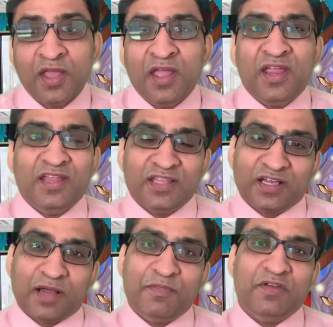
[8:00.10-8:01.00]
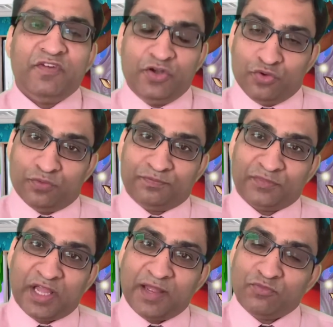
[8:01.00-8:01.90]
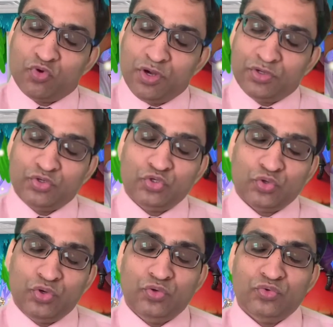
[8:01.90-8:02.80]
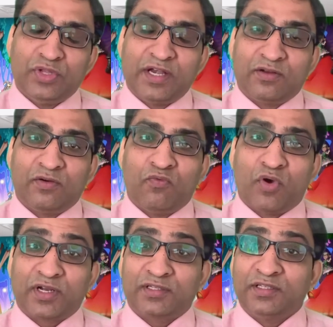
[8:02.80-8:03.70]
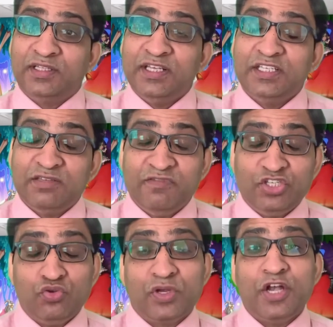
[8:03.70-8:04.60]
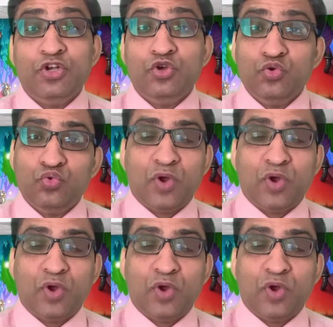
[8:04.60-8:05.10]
In the coming video, I am going to show you that what are the things which you can do